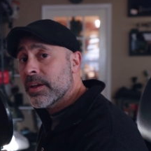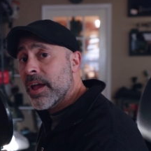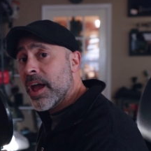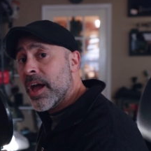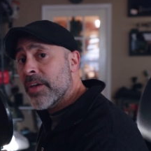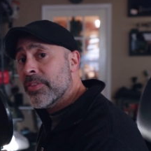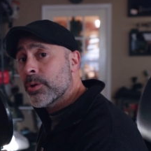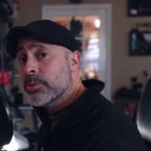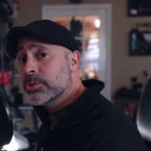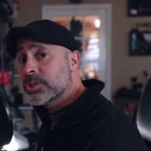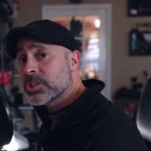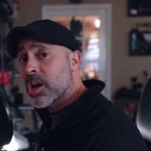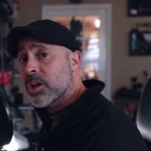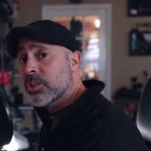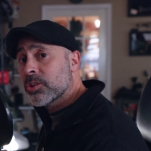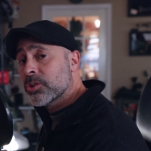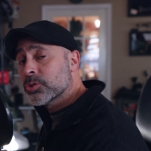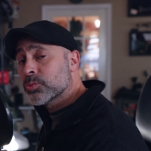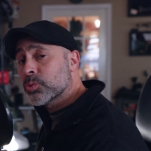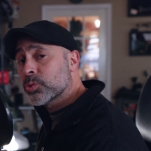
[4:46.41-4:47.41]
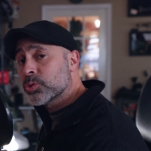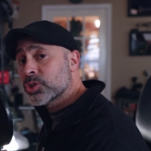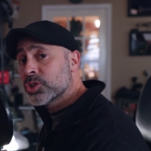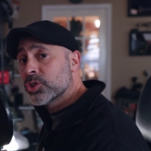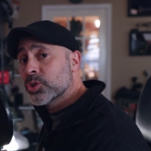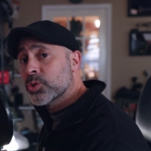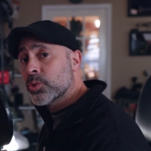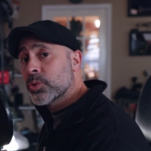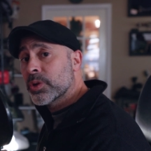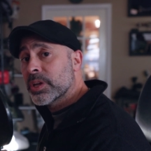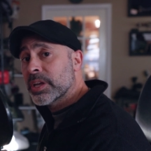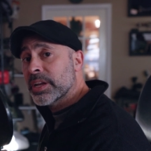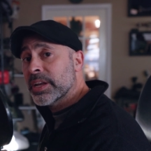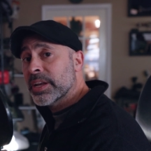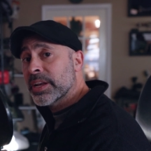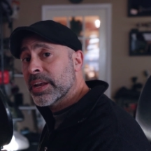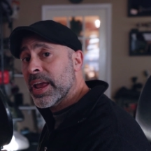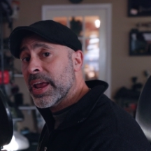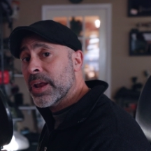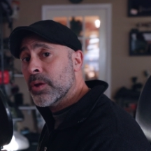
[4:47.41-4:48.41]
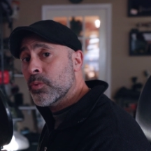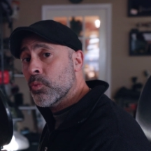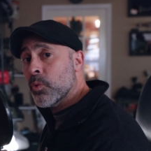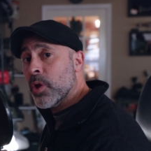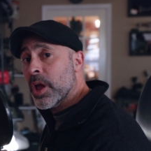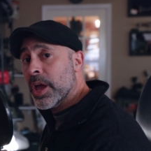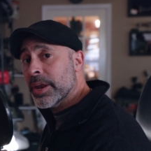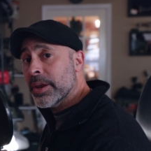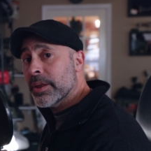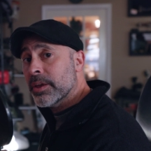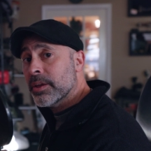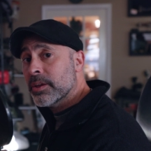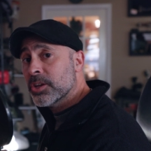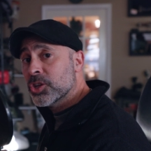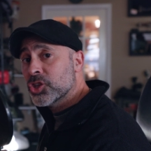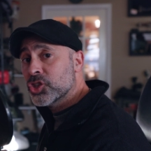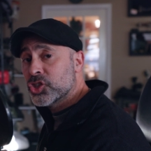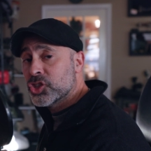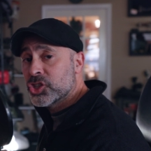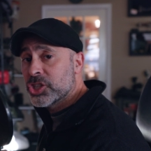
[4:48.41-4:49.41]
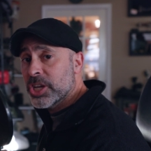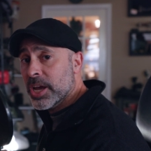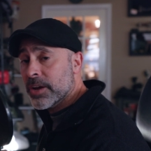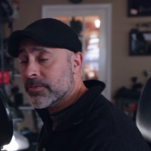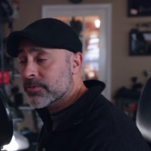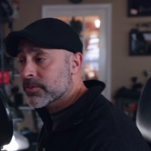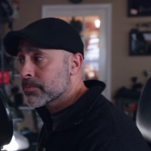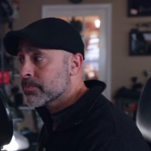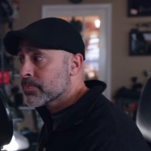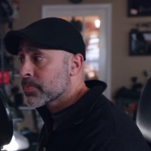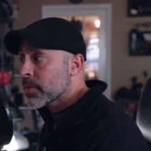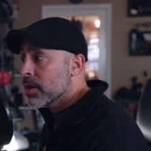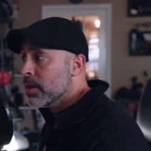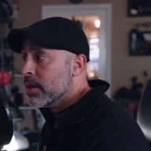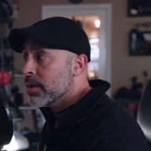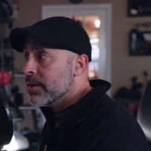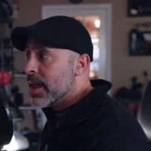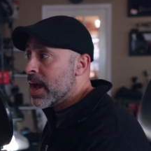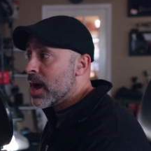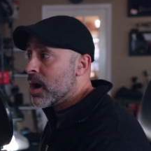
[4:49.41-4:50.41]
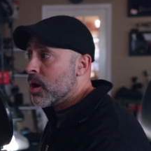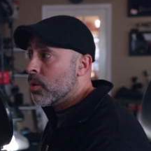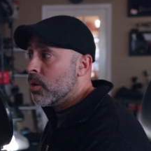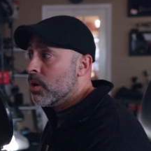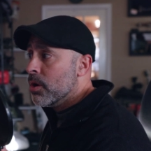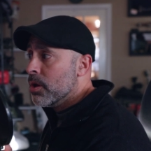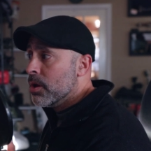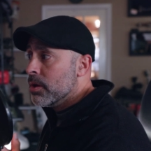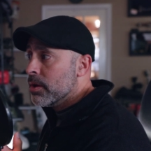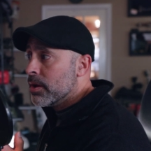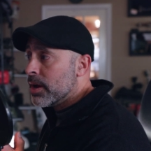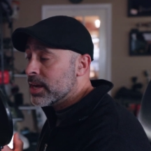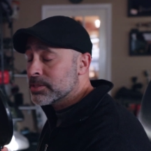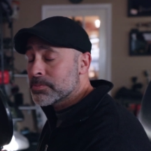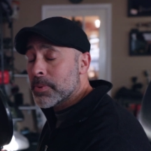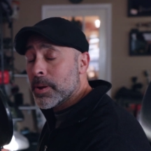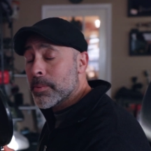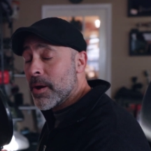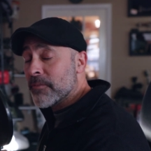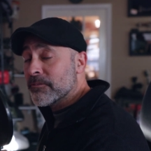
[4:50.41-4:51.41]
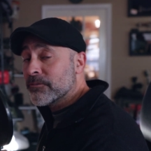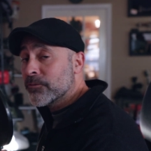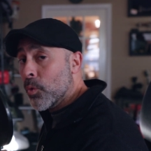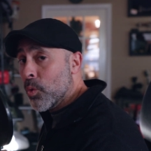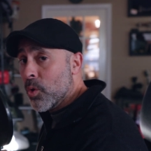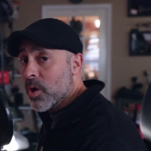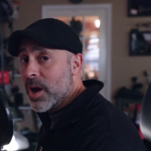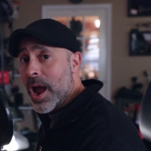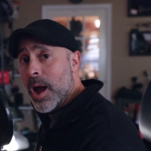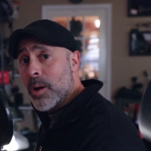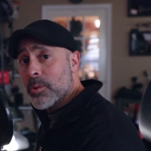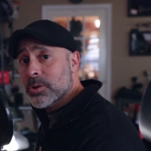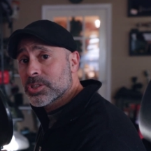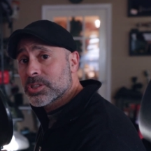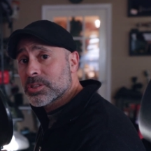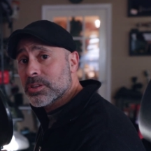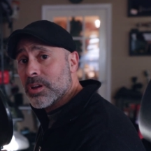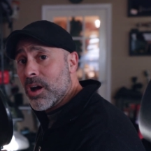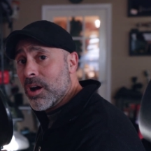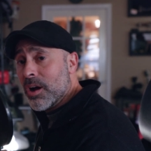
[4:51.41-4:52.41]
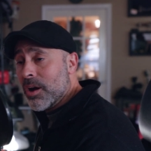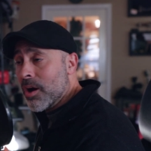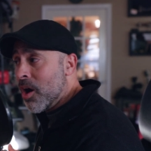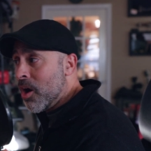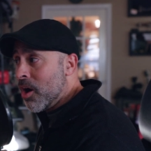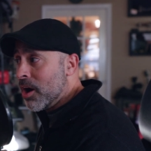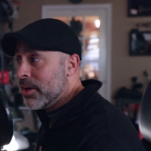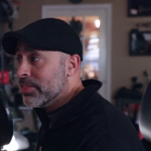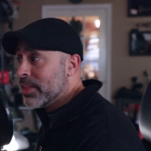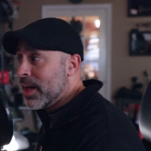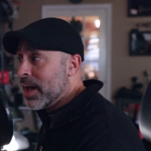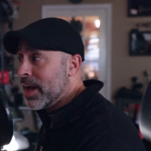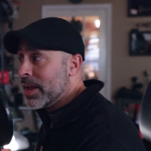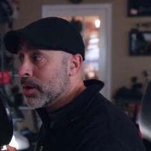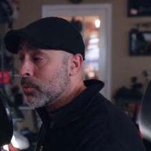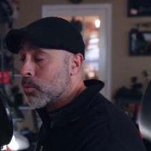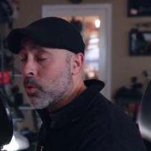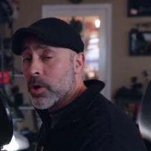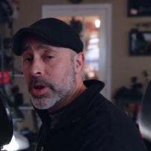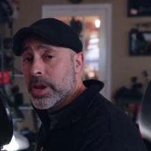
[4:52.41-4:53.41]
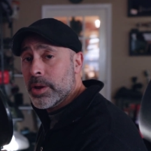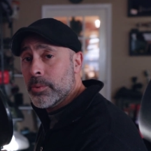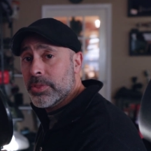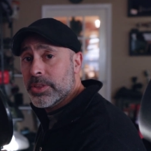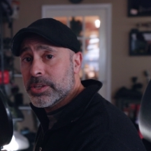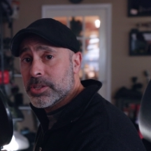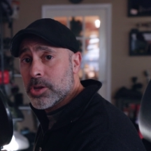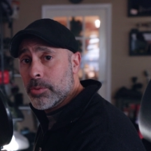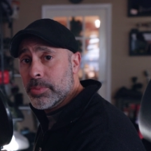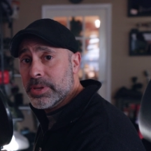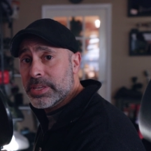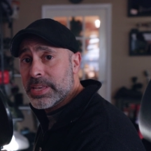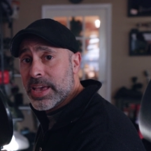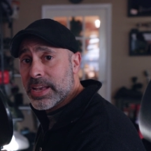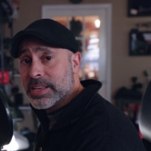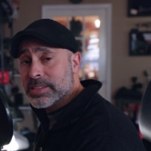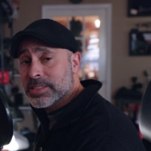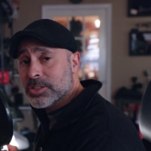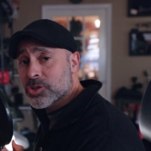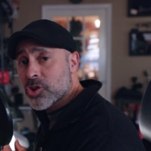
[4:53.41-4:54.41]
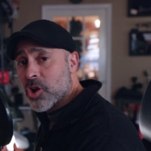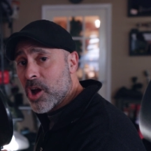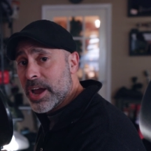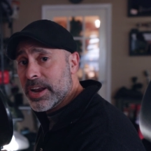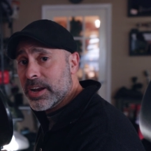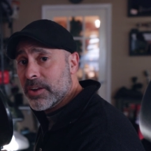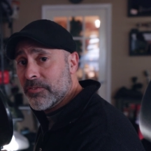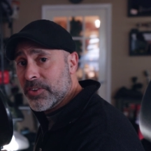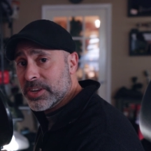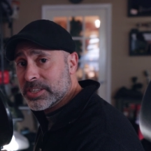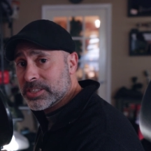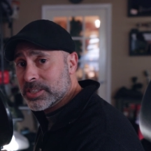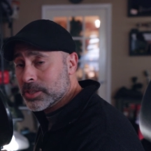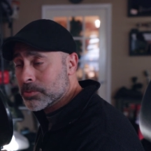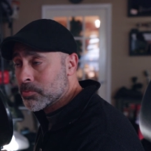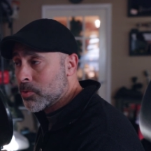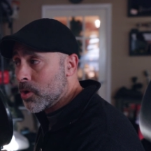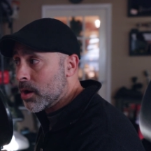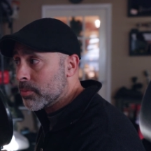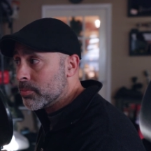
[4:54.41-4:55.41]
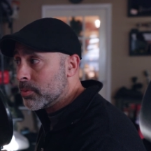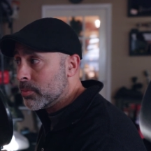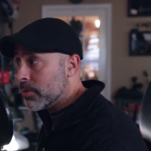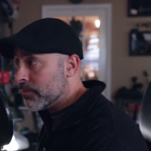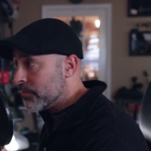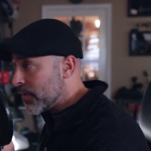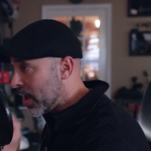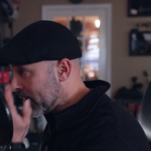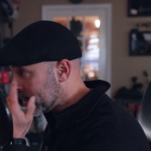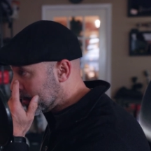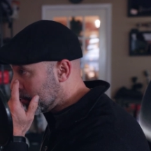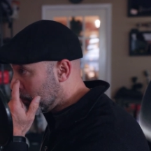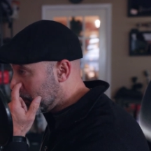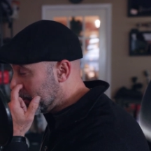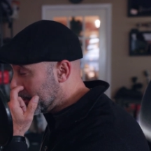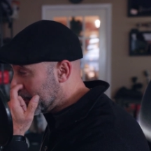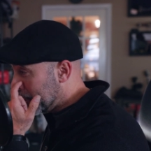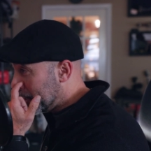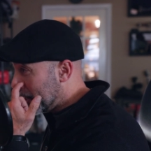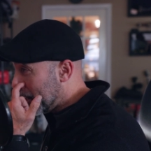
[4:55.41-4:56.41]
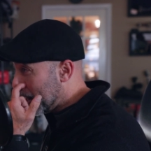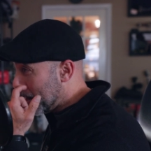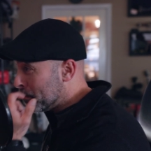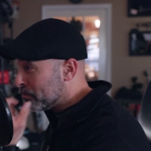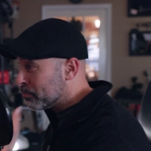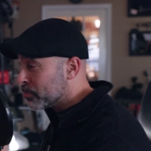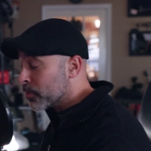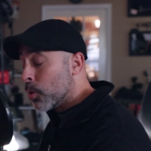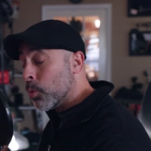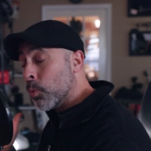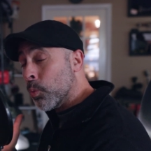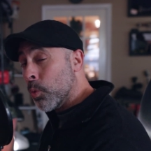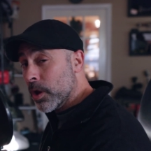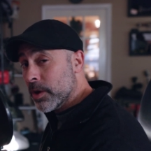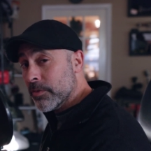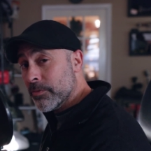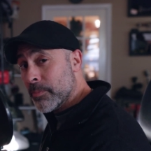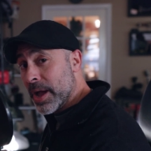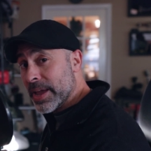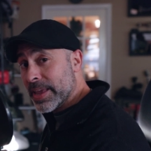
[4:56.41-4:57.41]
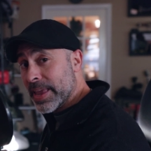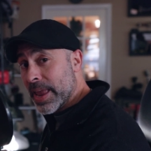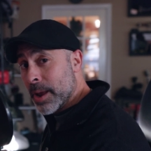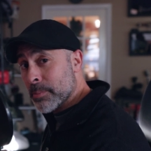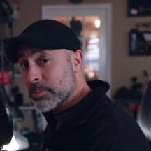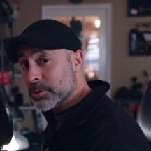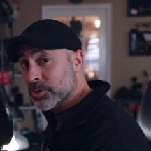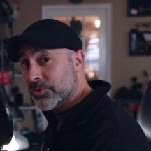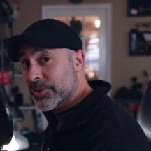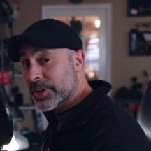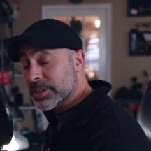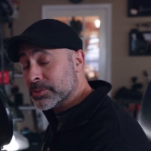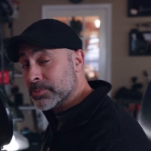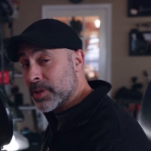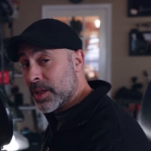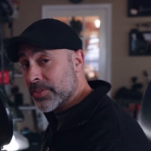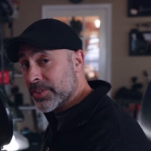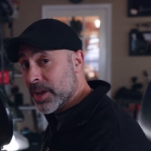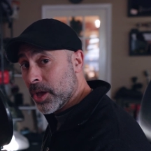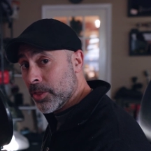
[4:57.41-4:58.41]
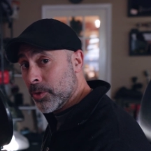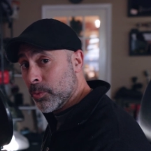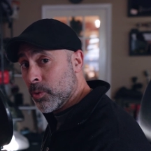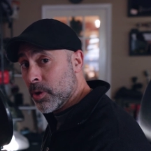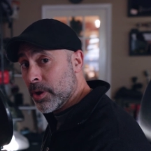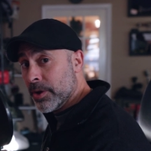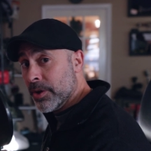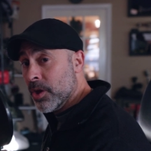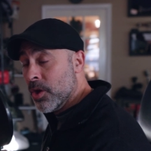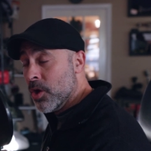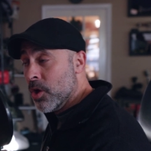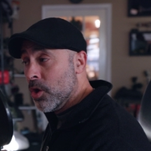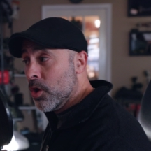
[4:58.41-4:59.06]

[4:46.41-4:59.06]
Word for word: and those colors were still getting a red shift. Now, I spent about four hours online working with Adobe Techs trying to fix this problem. The fact that we could get one of my cameras fixed, but not the other one,